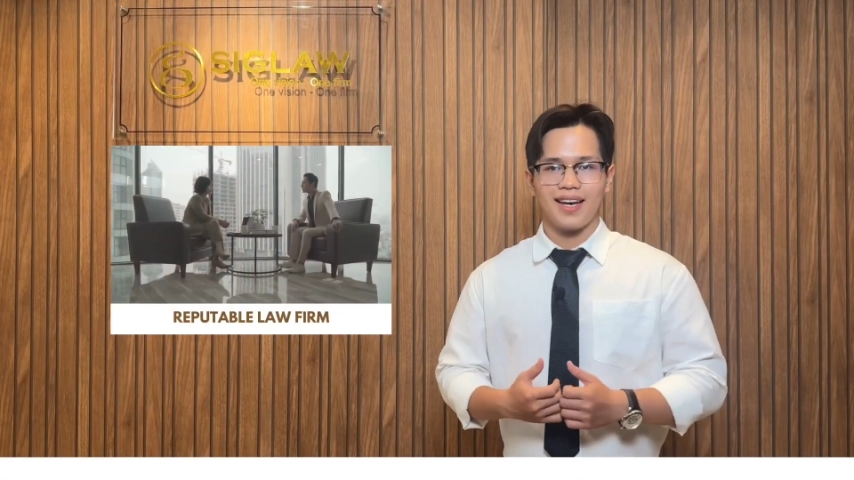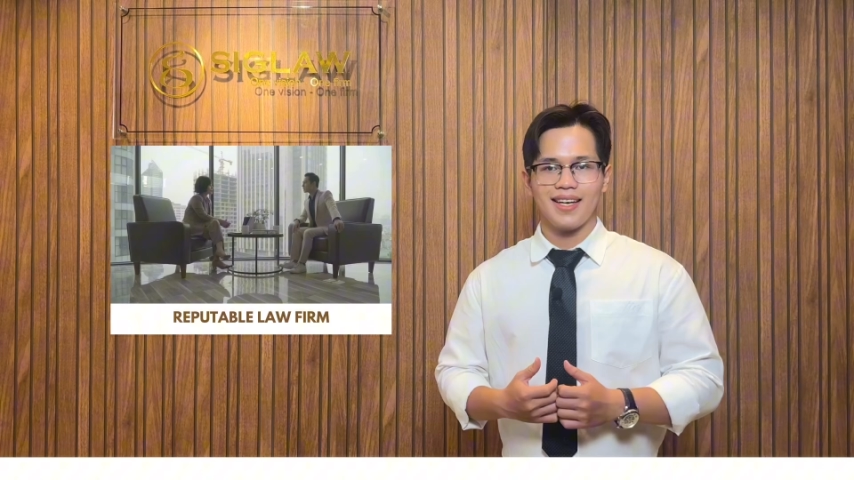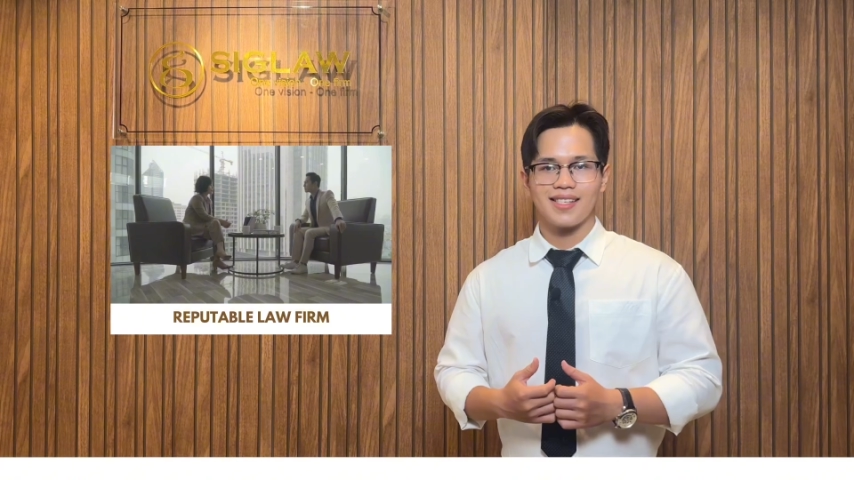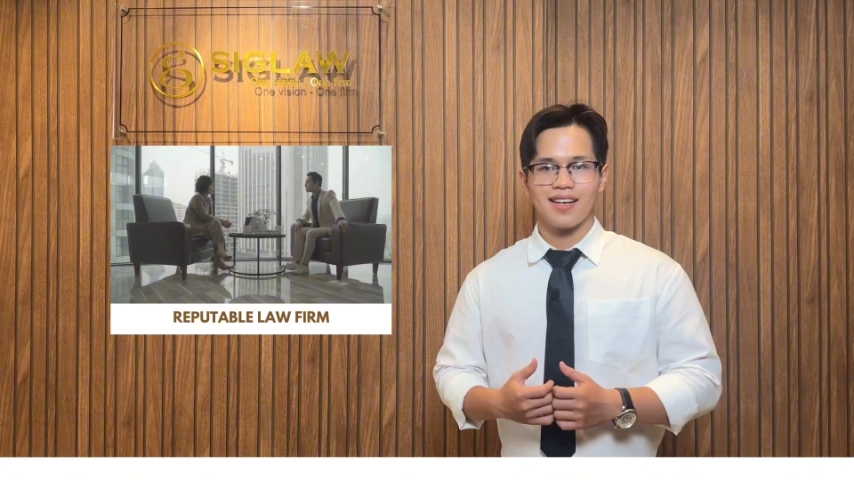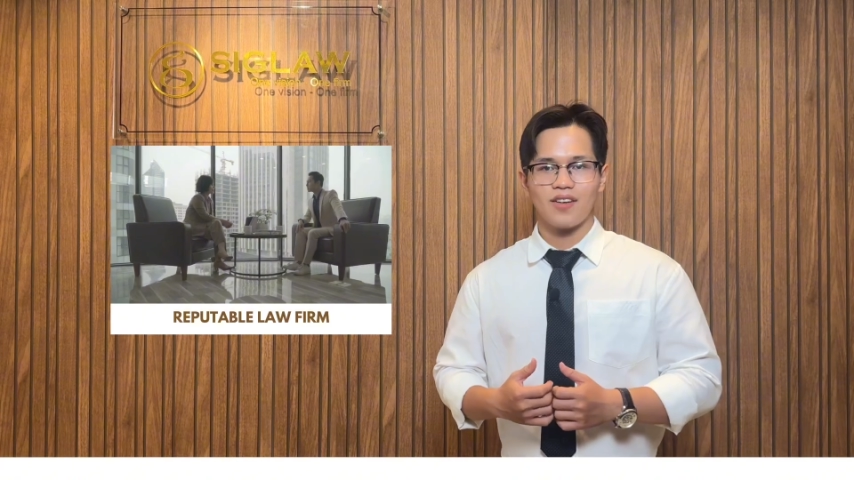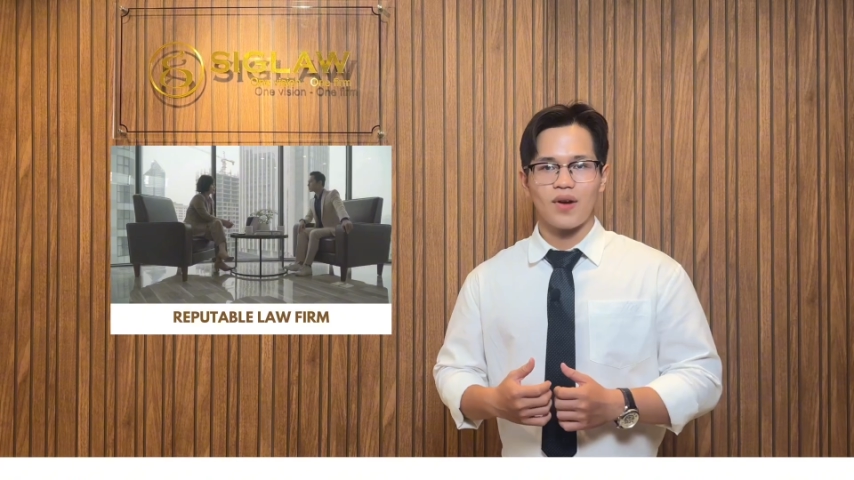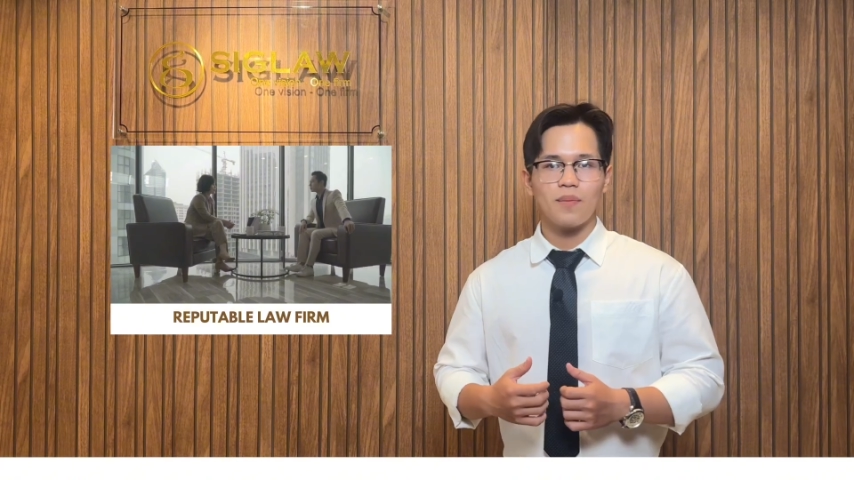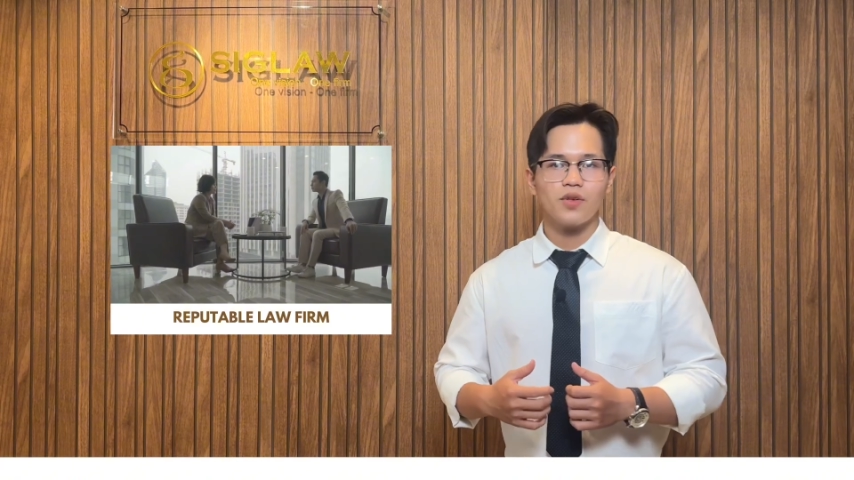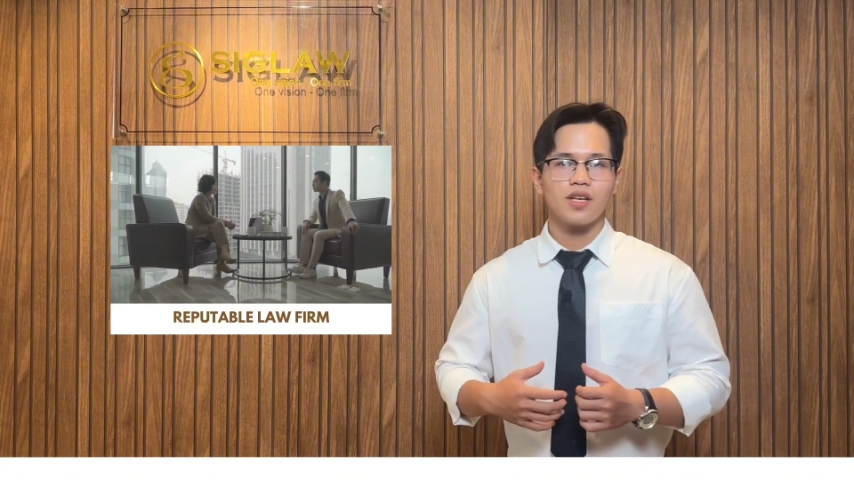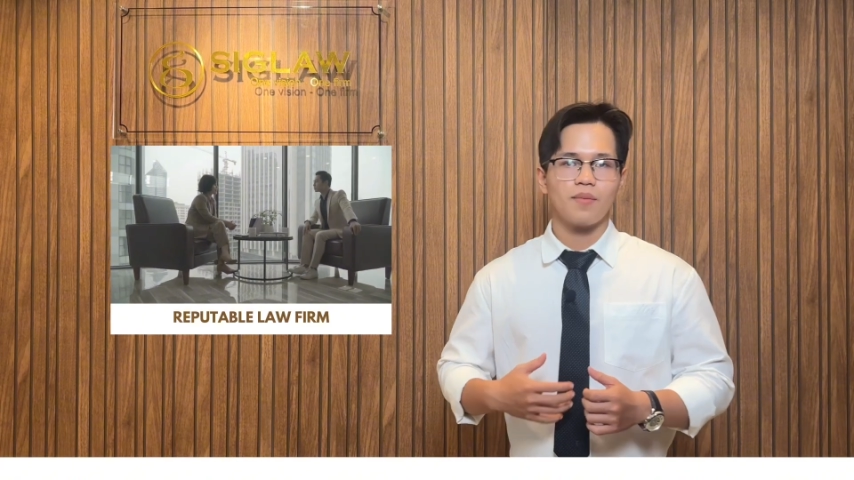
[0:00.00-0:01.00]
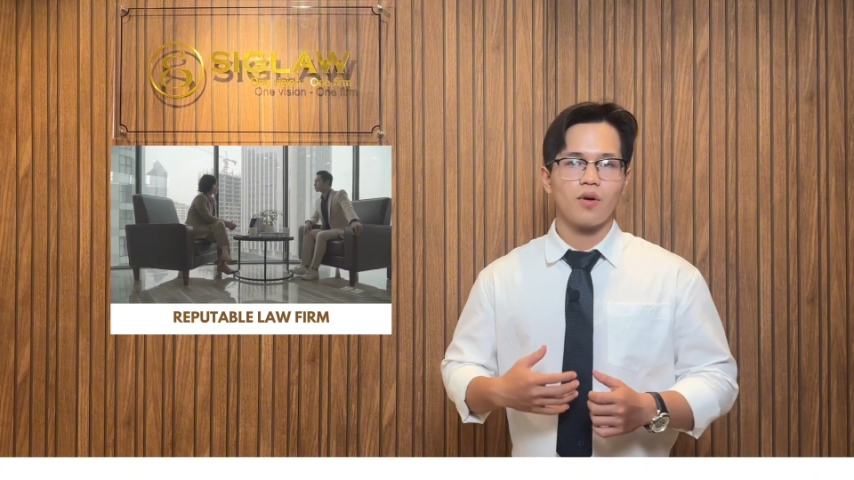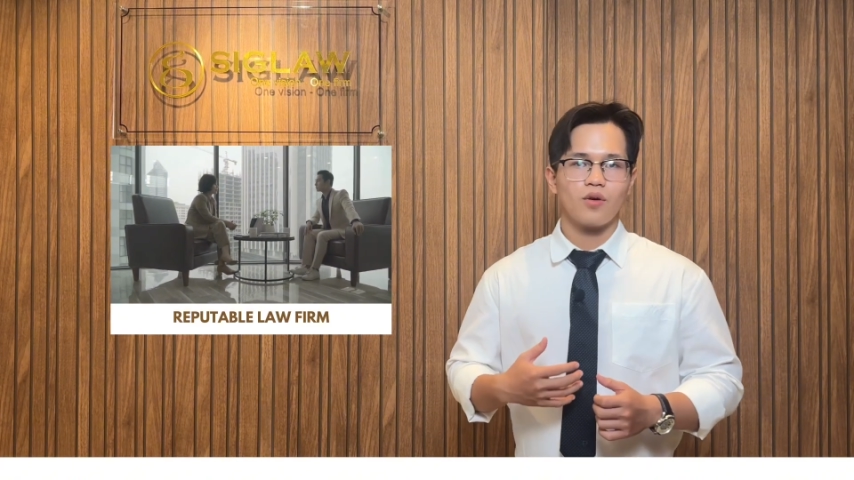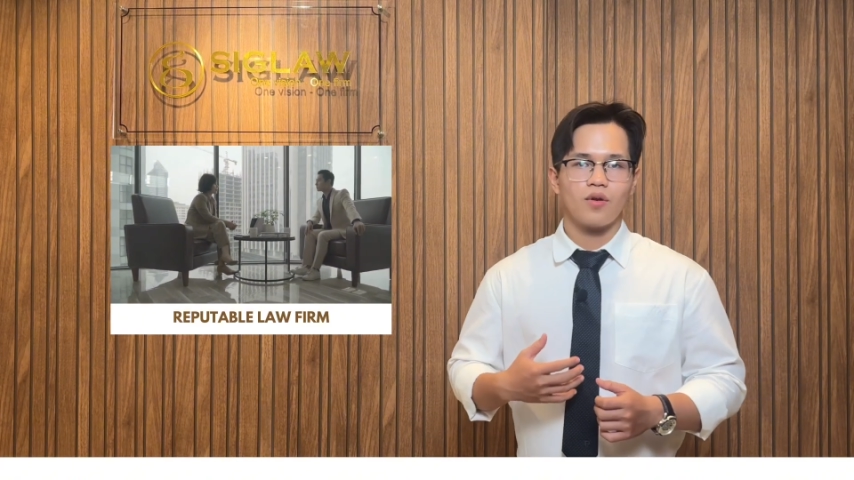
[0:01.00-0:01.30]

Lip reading: is a reputable